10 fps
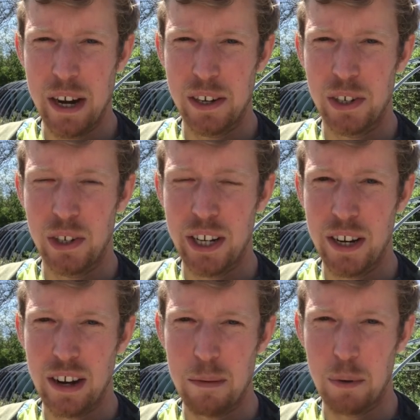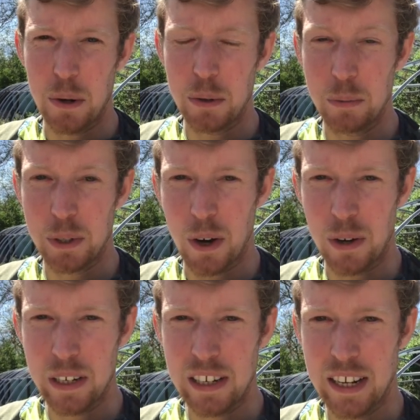manager here at Bartram's
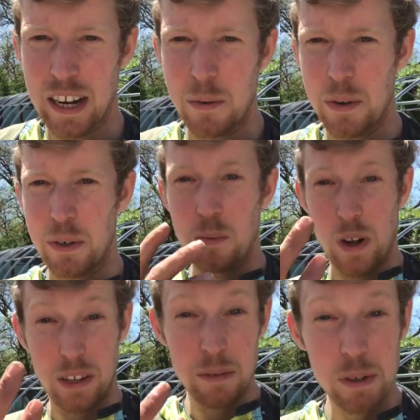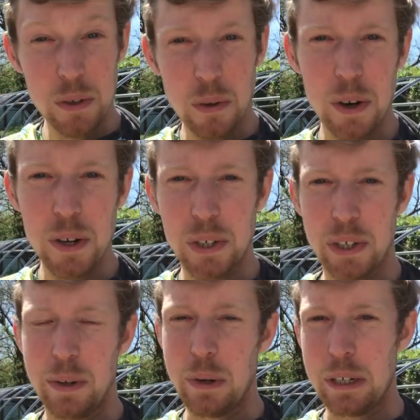Garden, and I wanted to welcome you to our
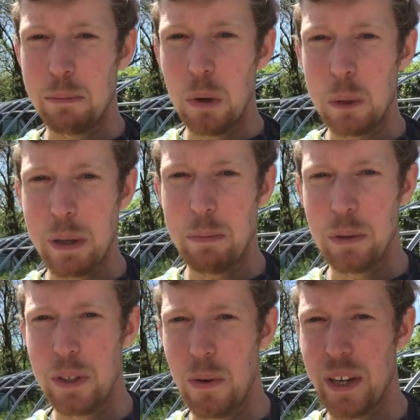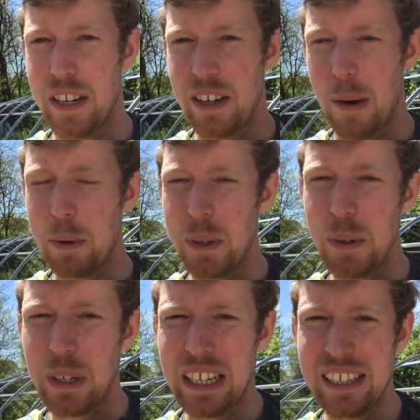nursery, which most people don't get an
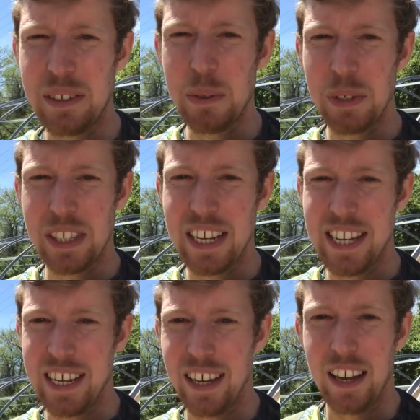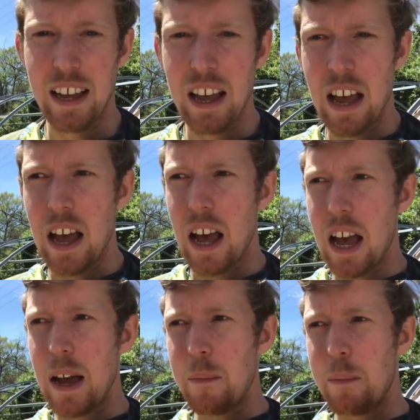opportunity to see.
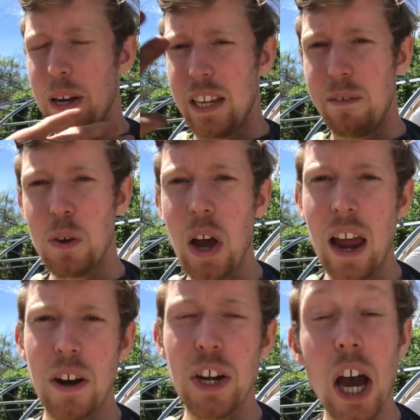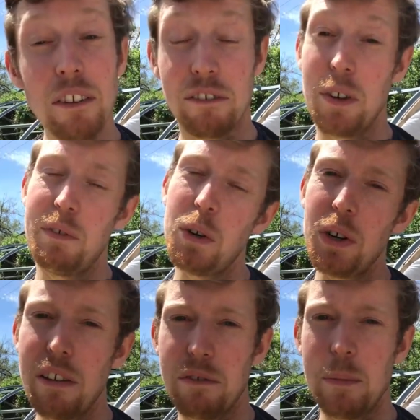But if you are not
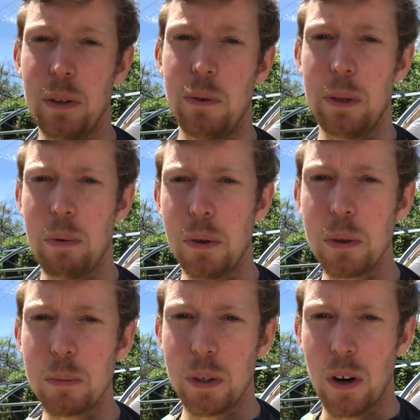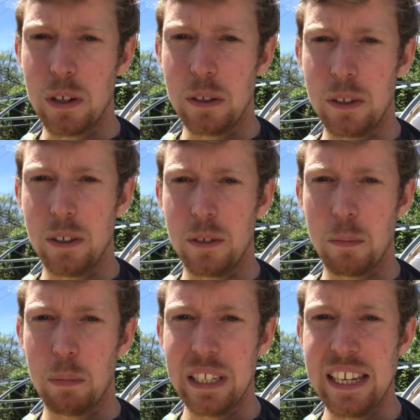familiar with Bartram's Garden,
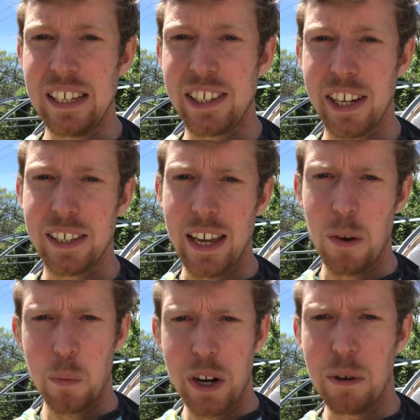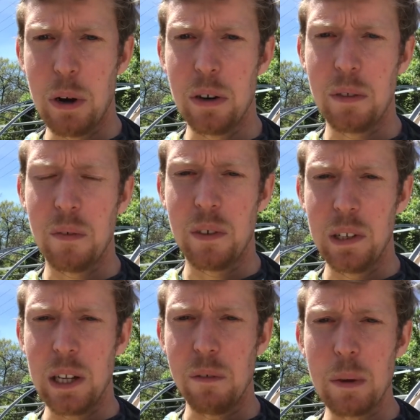please check us out. We are part of the
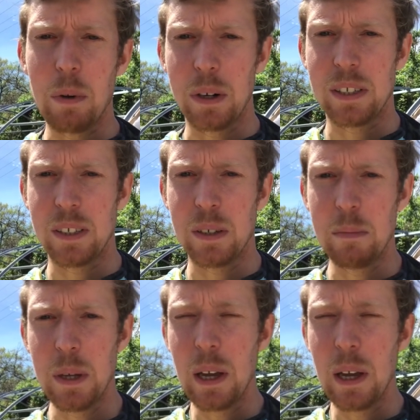Philadelphia Park System,